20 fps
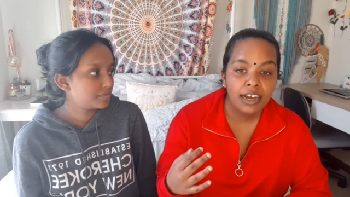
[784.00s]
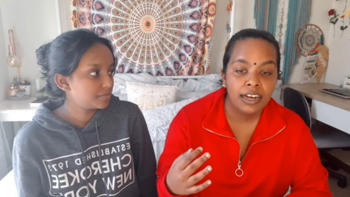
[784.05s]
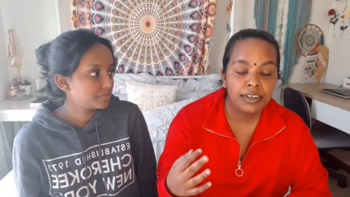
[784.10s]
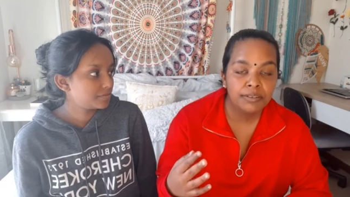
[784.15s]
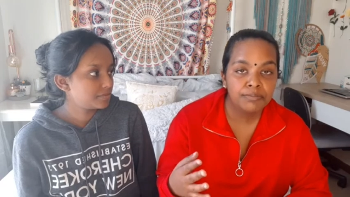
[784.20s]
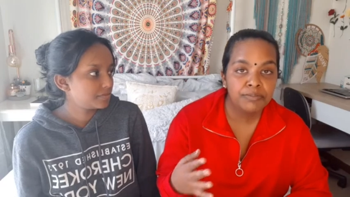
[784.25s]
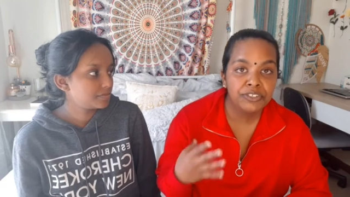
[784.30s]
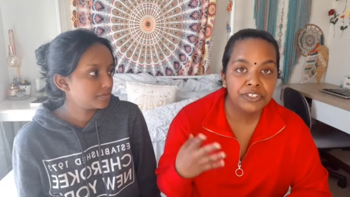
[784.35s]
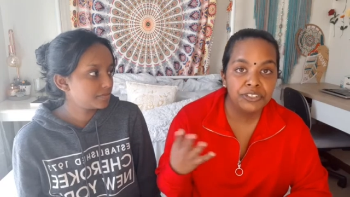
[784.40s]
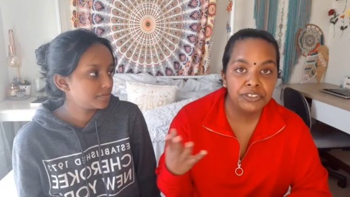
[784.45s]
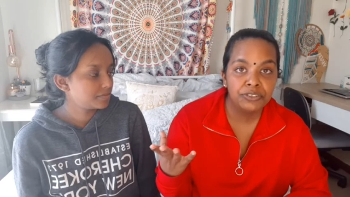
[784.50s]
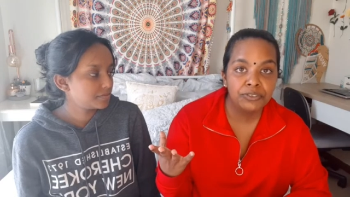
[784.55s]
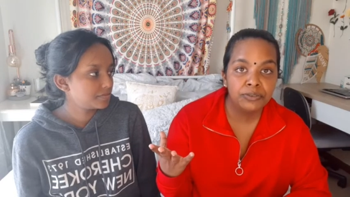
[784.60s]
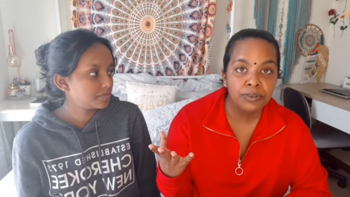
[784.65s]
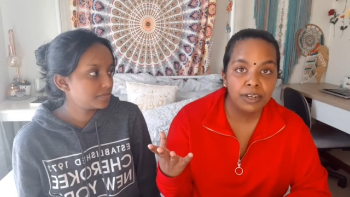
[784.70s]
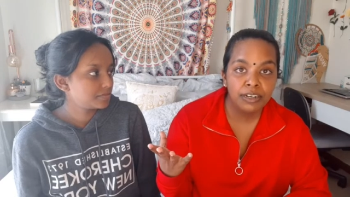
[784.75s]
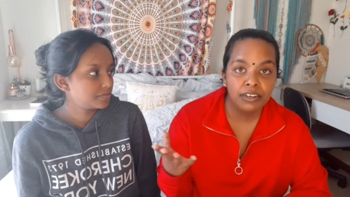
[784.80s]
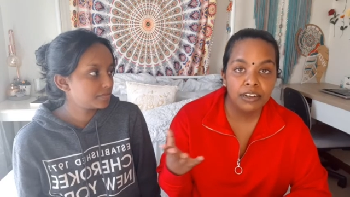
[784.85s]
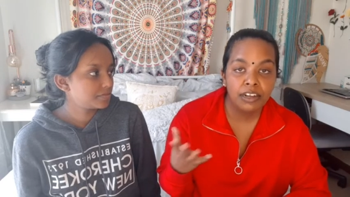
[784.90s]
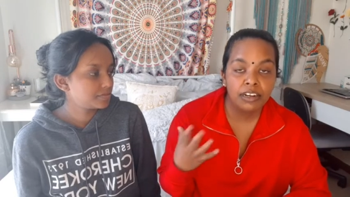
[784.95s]
Speaker 1: Um,
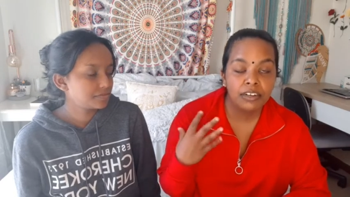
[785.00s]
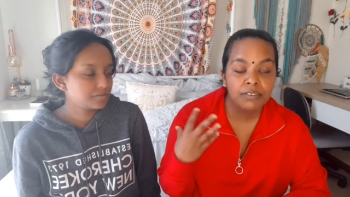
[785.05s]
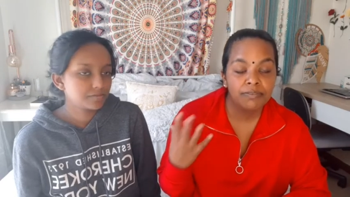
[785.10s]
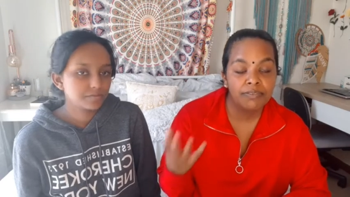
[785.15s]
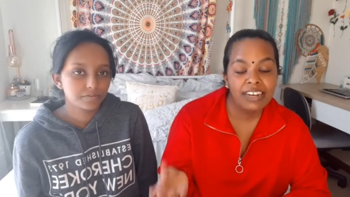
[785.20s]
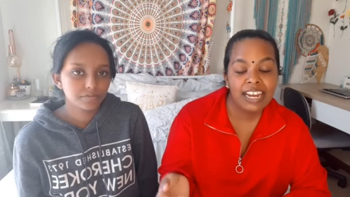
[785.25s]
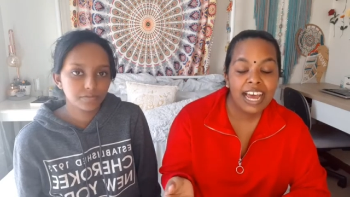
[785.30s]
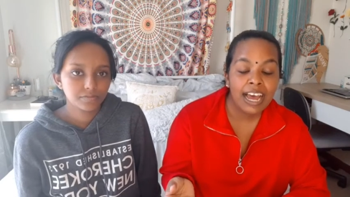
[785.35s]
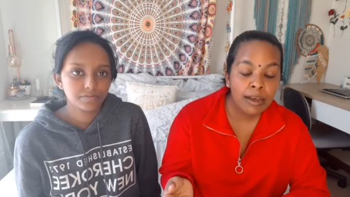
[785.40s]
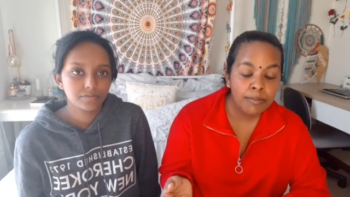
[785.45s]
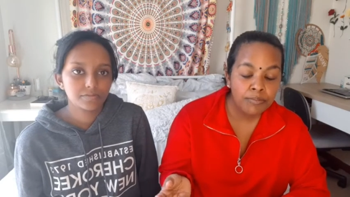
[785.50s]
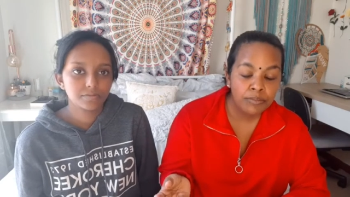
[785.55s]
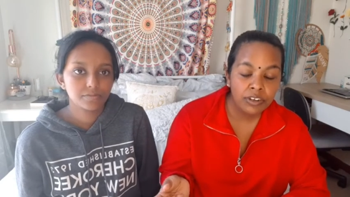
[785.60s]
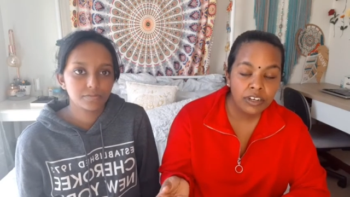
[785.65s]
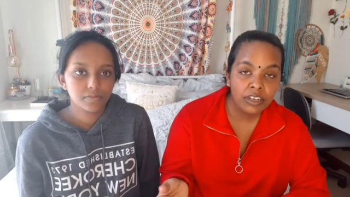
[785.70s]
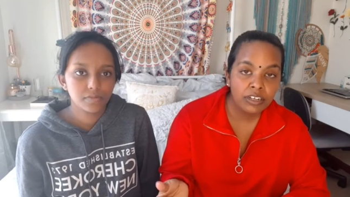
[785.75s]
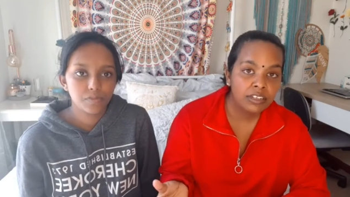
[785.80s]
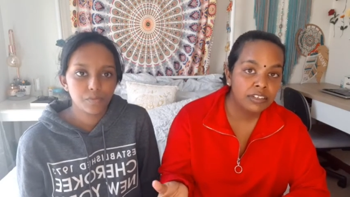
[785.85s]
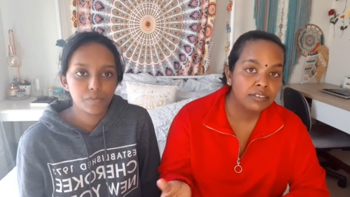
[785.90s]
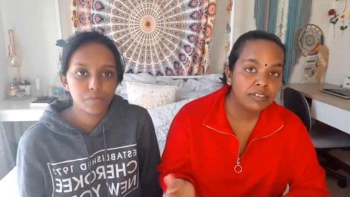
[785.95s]
do a lot of lab
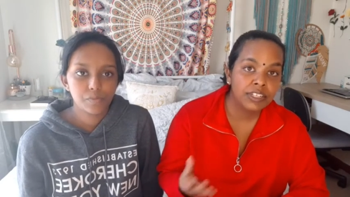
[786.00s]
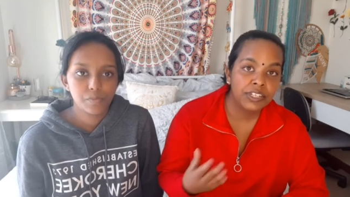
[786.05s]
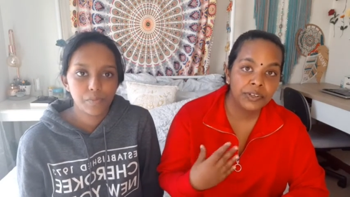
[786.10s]
work